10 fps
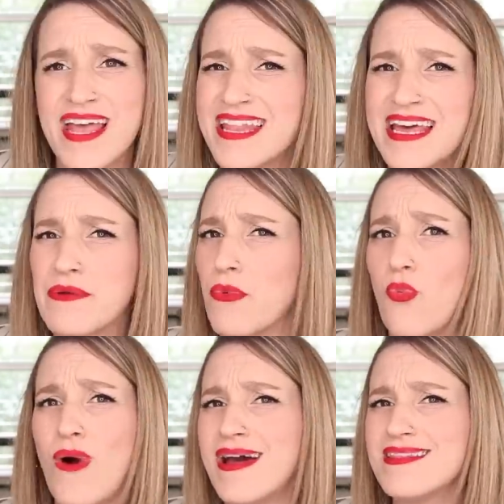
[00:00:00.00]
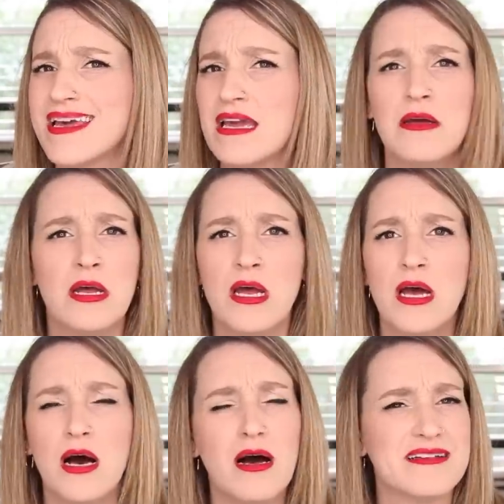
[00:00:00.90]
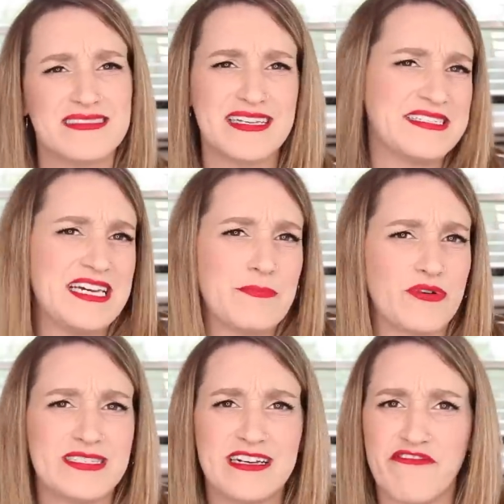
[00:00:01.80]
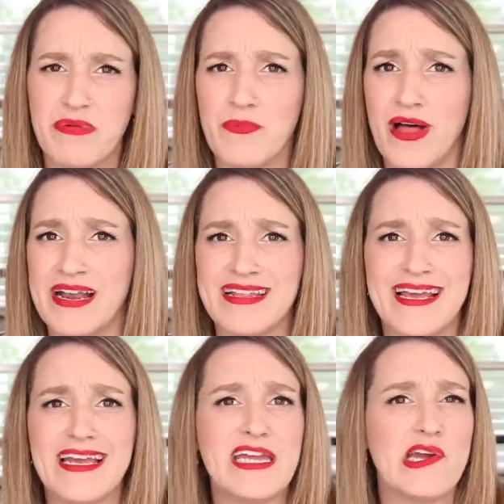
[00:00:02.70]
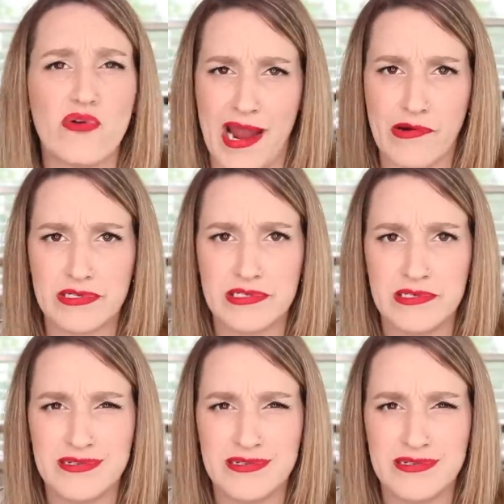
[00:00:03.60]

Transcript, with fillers: And then wildly, 16% of people had it like a year out.